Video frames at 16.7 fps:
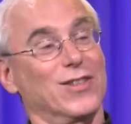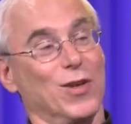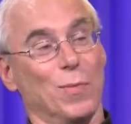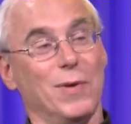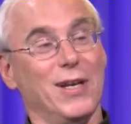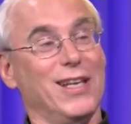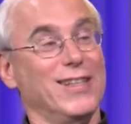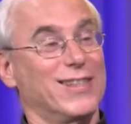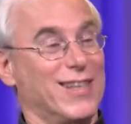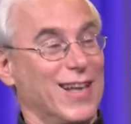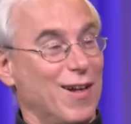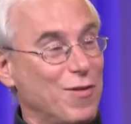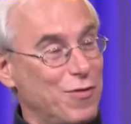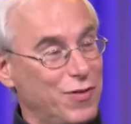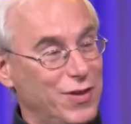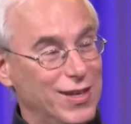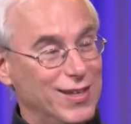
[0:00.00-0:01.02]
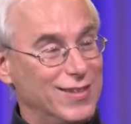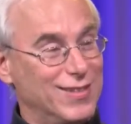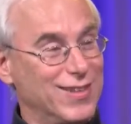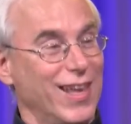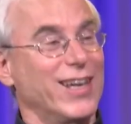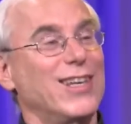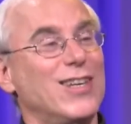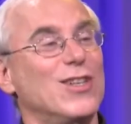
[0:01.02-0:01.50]
so many selfies
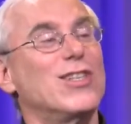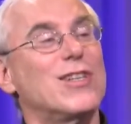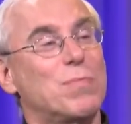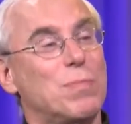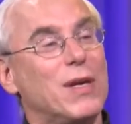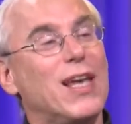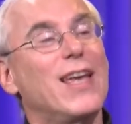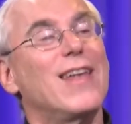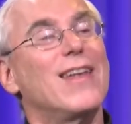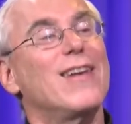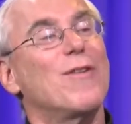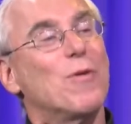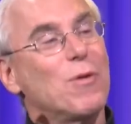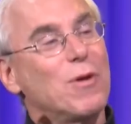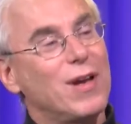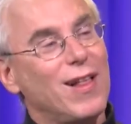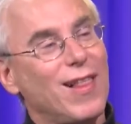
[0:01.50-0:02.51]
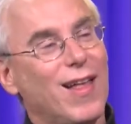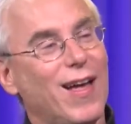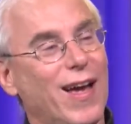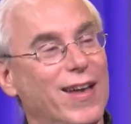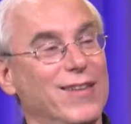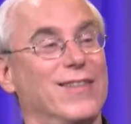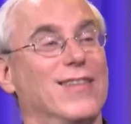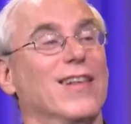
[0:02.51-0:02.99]
like yeah. you just begin to
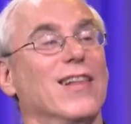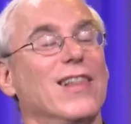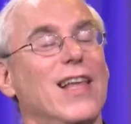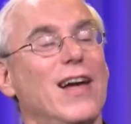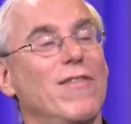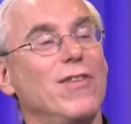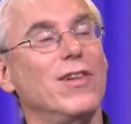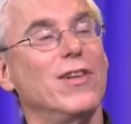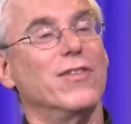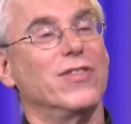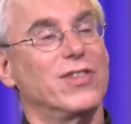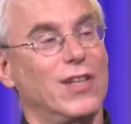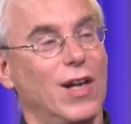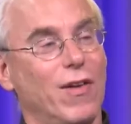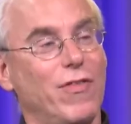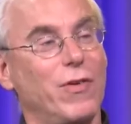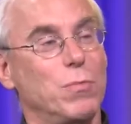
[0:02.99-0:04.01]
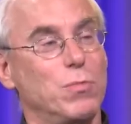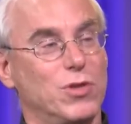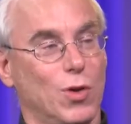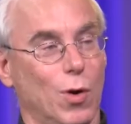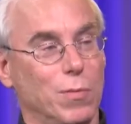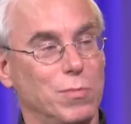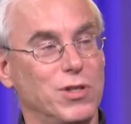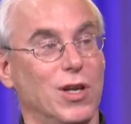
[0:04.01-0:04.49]
realize the level of self
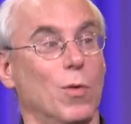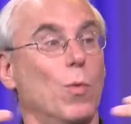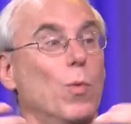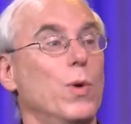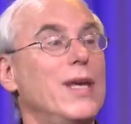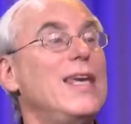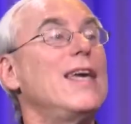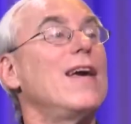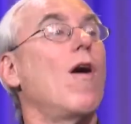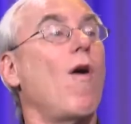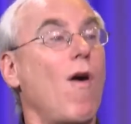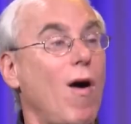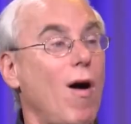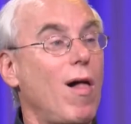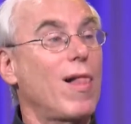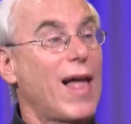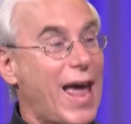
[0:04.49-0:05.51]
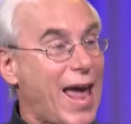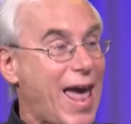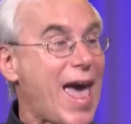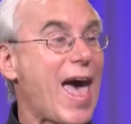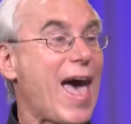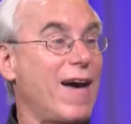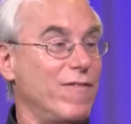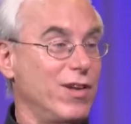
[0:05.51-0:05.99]
self-absorption we all
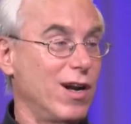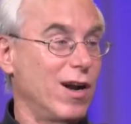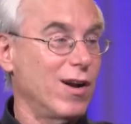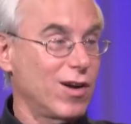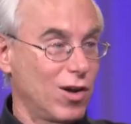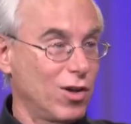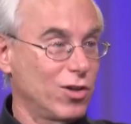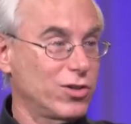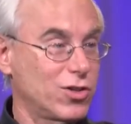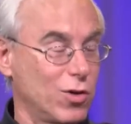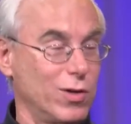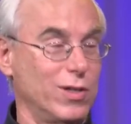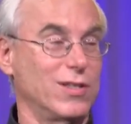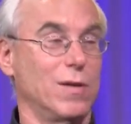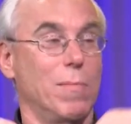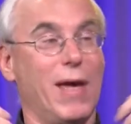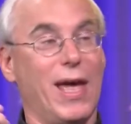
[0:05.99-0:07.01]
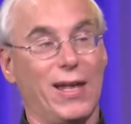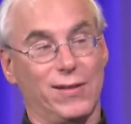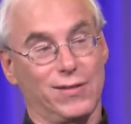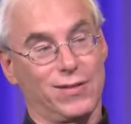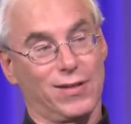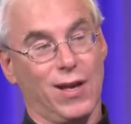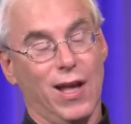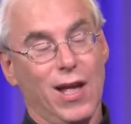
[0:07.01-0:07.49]
have in yeah. our culture is
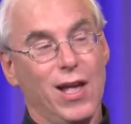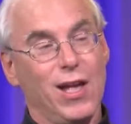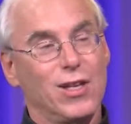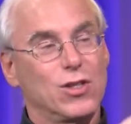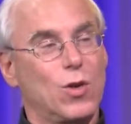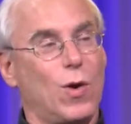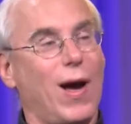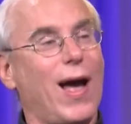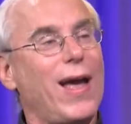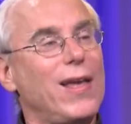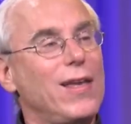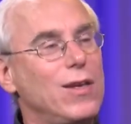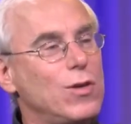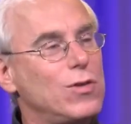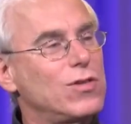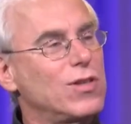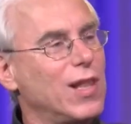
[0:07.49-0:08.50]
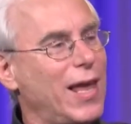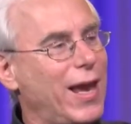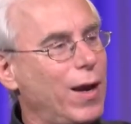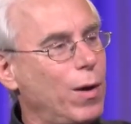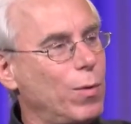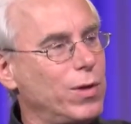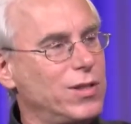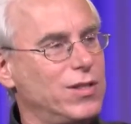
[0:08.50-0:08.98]
immense. Yeah. So I use
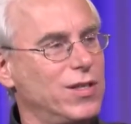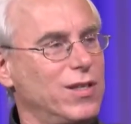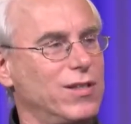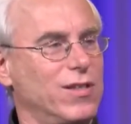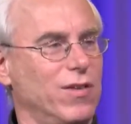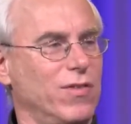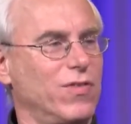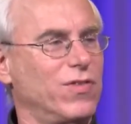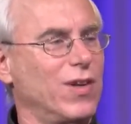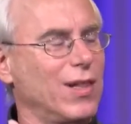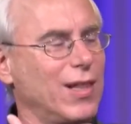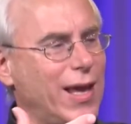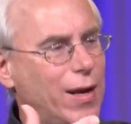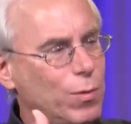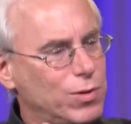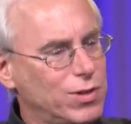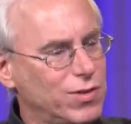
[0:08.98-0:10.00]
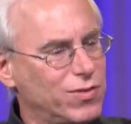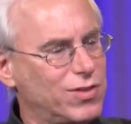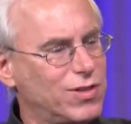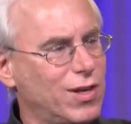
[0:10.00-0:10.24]
languages of language of